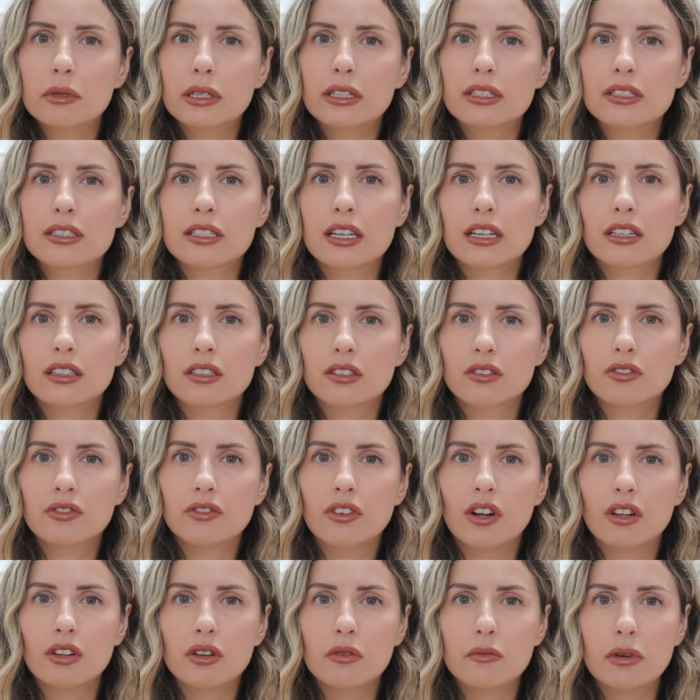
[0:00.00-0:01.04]
because I could
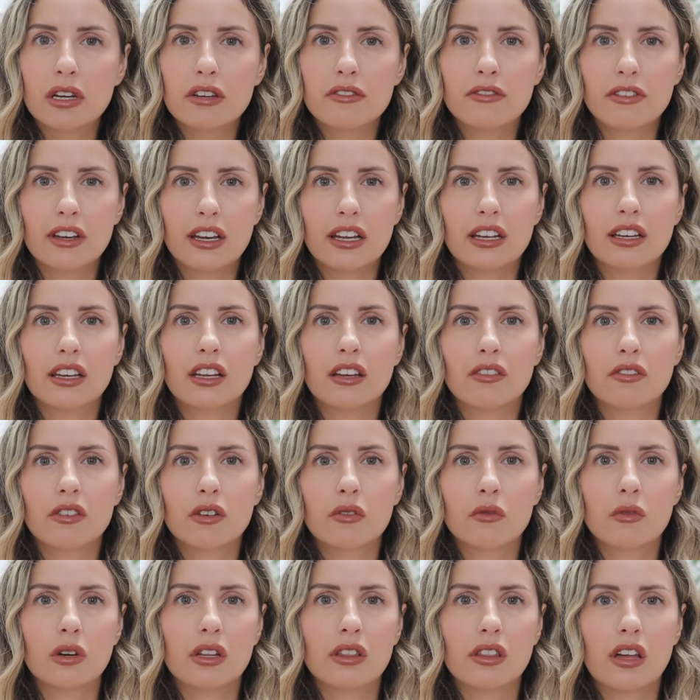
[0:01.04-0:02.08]
follow my vein
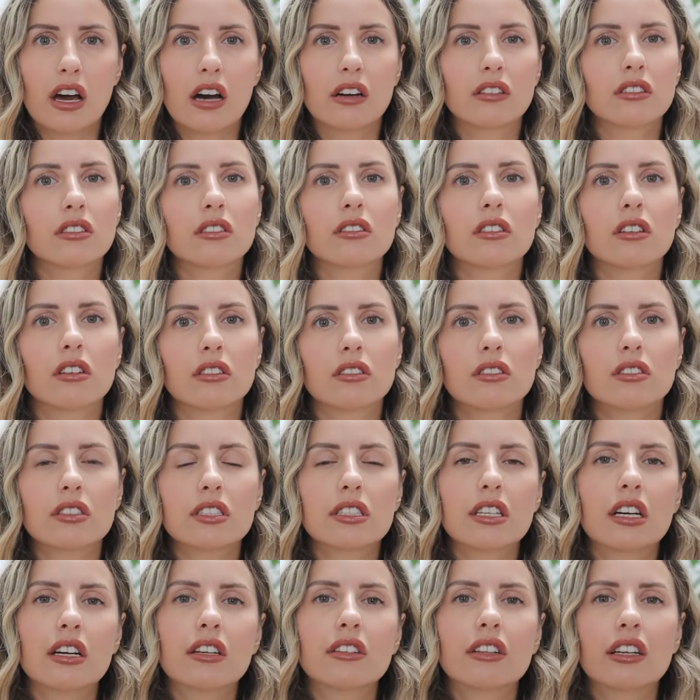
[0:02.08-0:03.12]
even without the
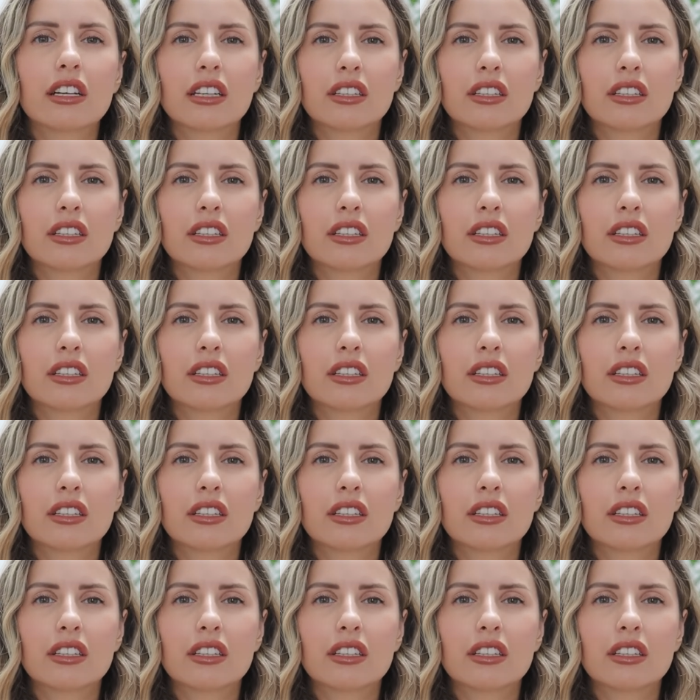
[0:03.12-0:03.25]
ultrasound.